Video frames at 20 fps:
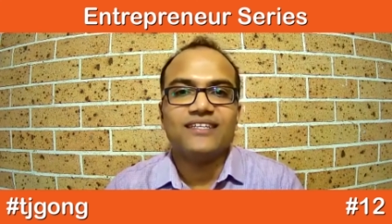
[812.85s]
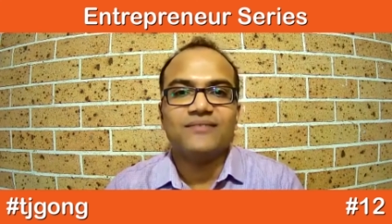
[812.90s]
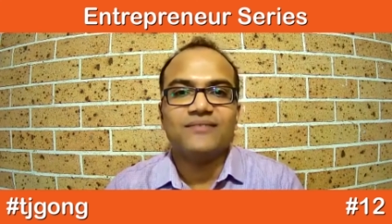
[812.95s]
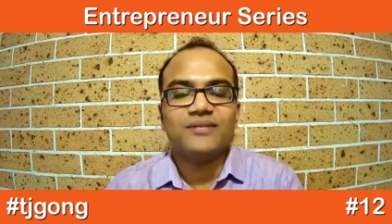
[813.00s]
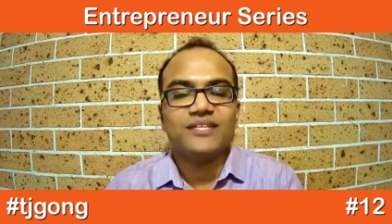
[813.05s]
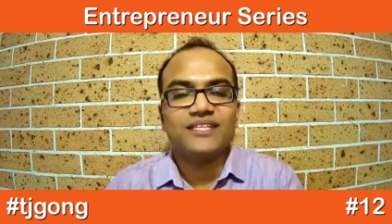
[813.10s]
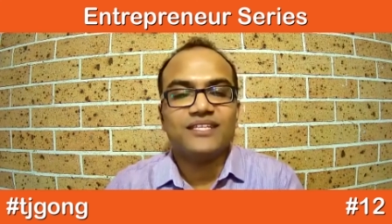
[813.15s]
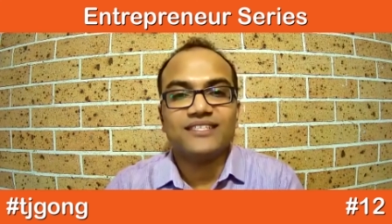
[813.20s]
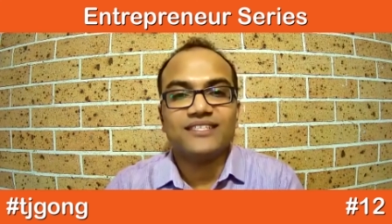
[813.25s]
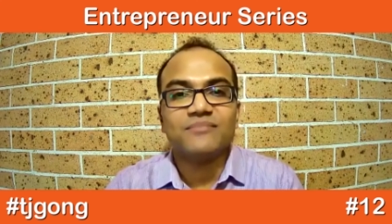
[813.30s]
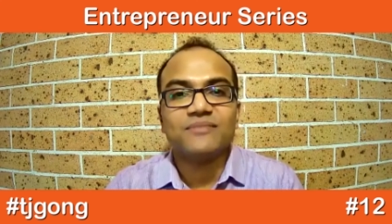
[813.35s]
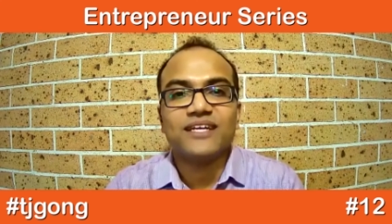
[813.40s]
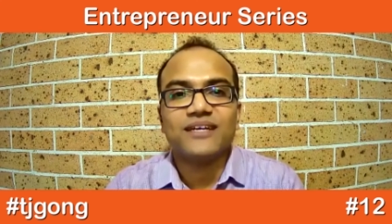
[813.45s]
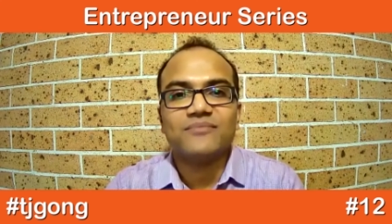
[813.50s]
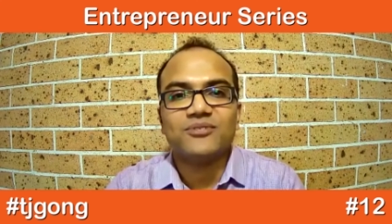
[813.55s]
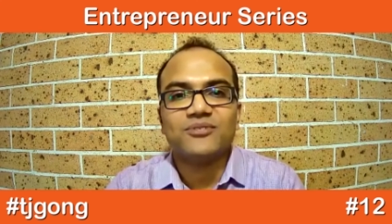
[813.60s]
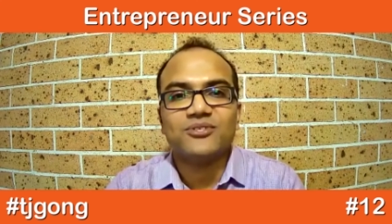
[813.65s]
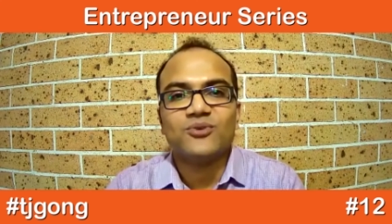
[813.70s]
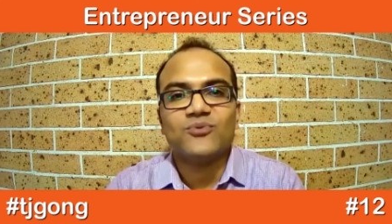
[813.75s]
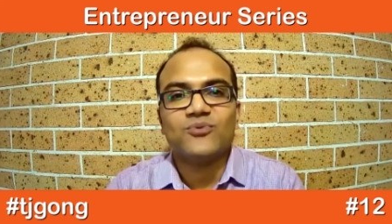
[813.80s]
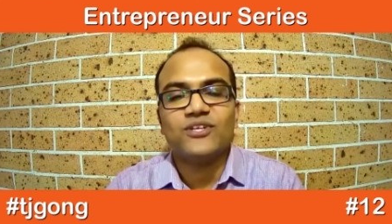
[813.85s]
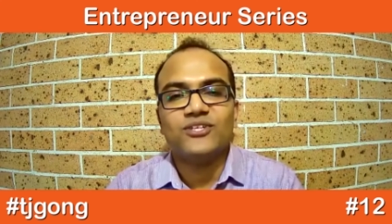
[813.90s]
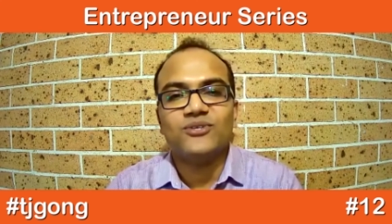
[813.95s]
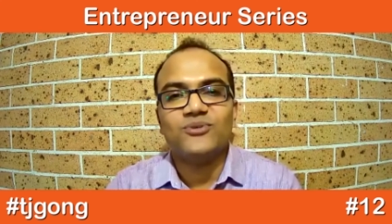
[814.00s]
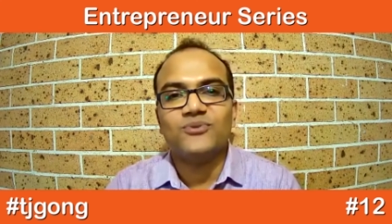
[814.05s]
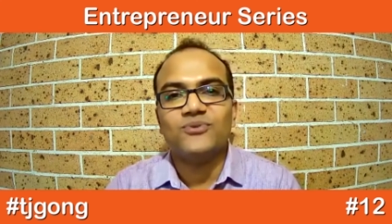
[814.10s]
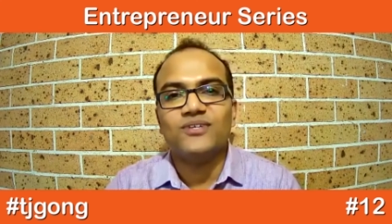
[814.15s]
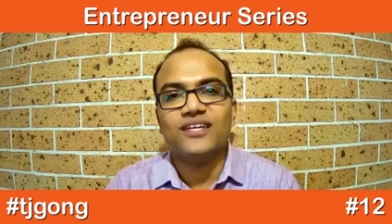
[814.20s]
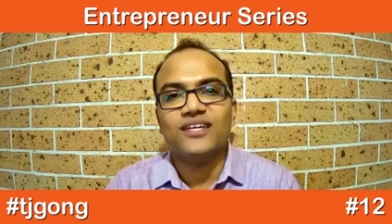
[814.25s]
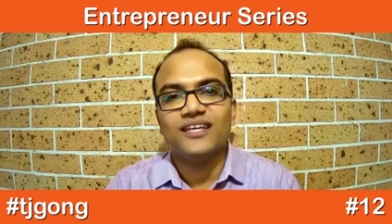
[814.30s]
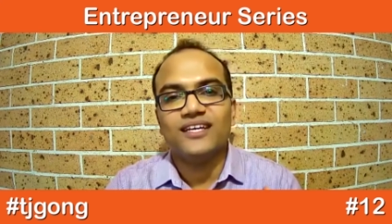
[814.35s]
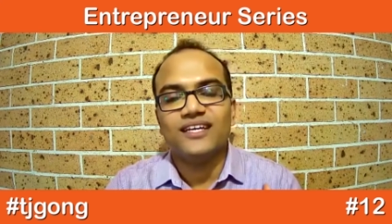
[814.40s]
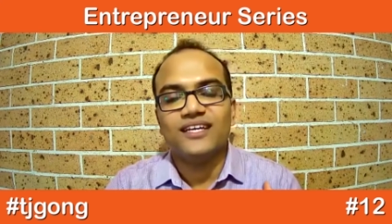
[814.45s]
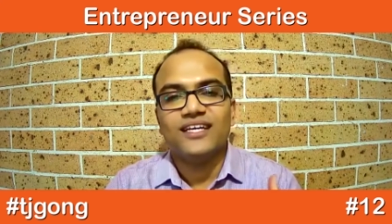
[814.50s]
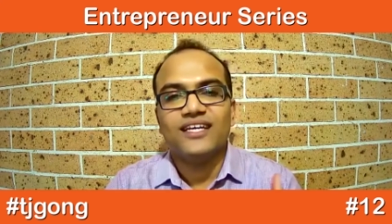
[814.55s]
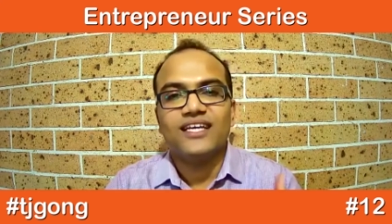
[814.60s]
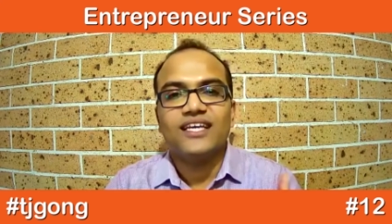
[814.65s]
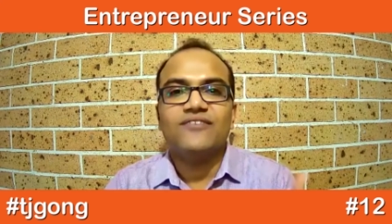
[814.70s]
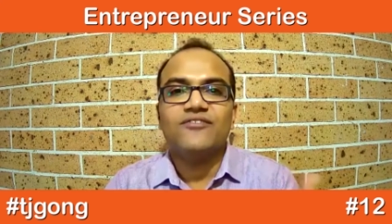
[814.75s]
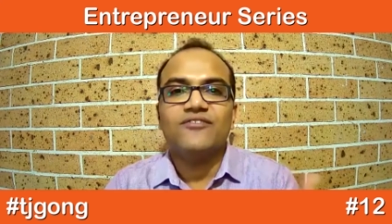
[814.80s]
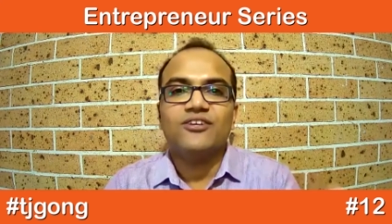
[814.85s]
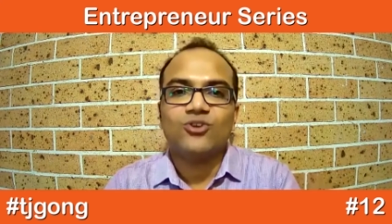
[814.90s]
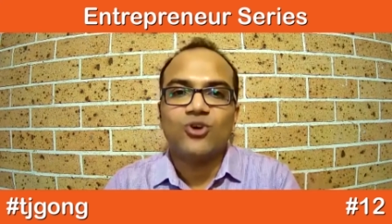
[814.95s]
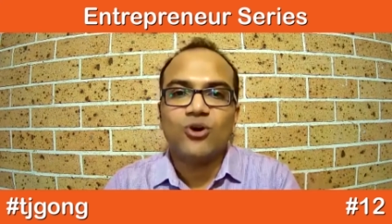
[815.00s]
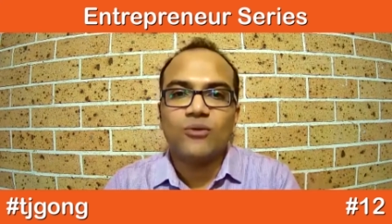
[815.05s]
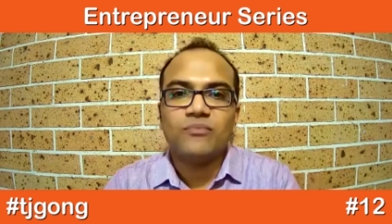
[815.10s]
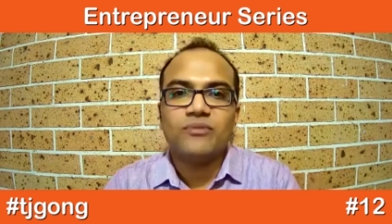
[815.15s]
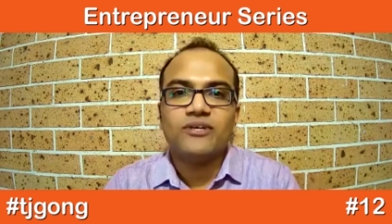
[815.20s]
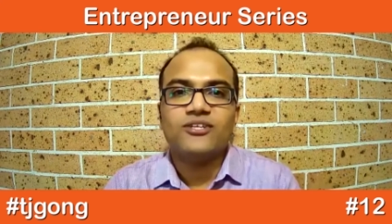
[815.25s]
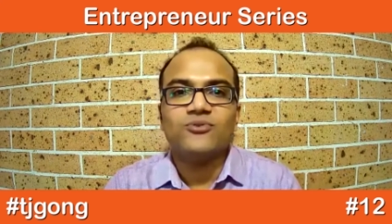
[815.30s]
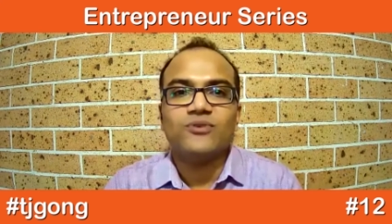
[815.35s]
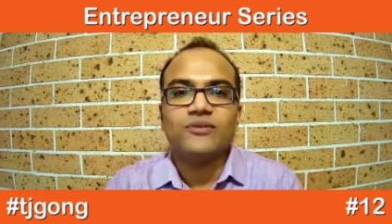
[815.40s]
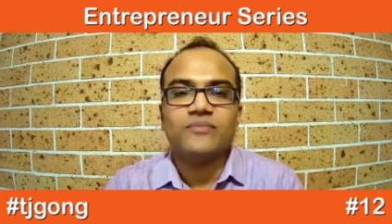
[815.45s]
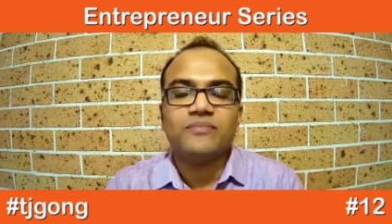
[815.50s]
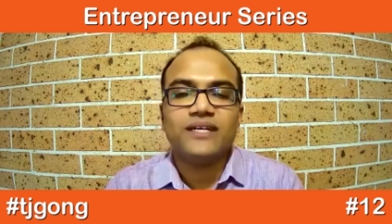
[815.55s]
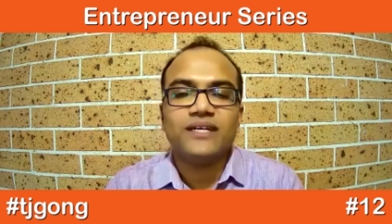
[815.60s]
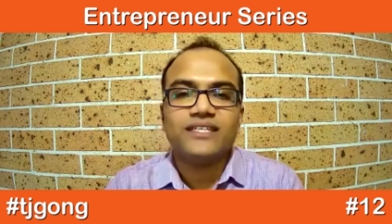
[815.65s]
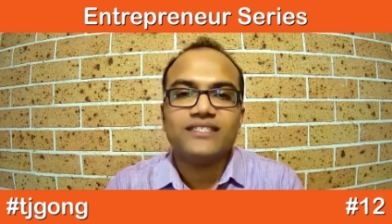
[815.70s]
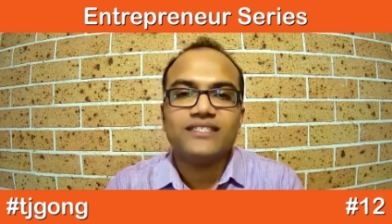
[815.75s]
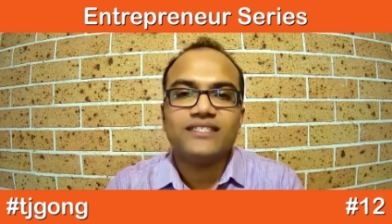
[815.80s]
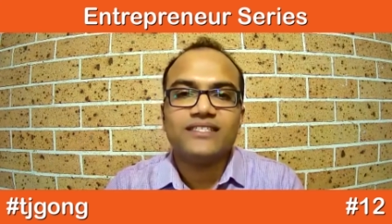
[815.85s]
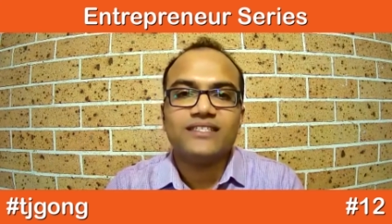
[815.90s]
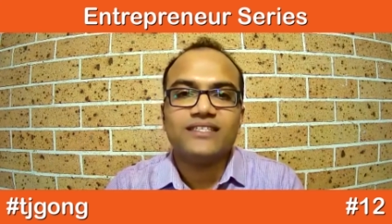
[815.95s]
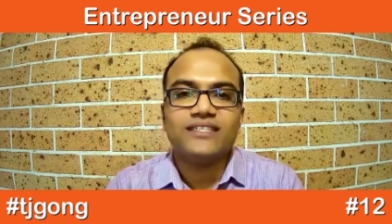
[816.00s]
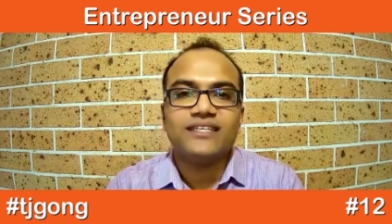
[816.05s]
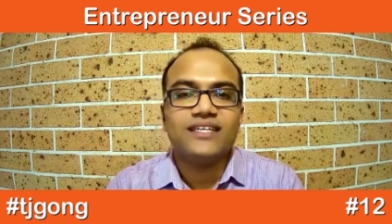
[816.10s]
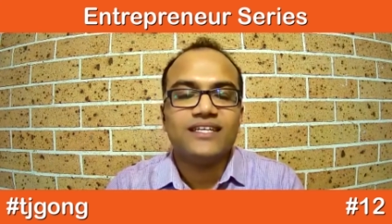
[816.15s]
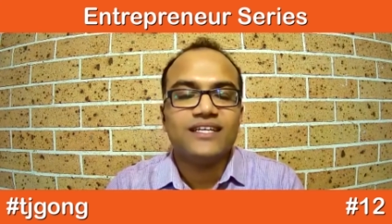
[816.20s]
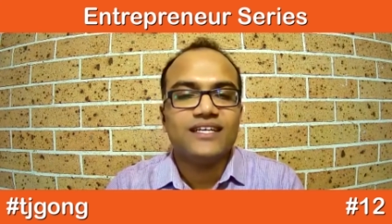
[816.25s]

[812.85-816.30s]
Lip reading: Because sometimes when you give a topic to a person,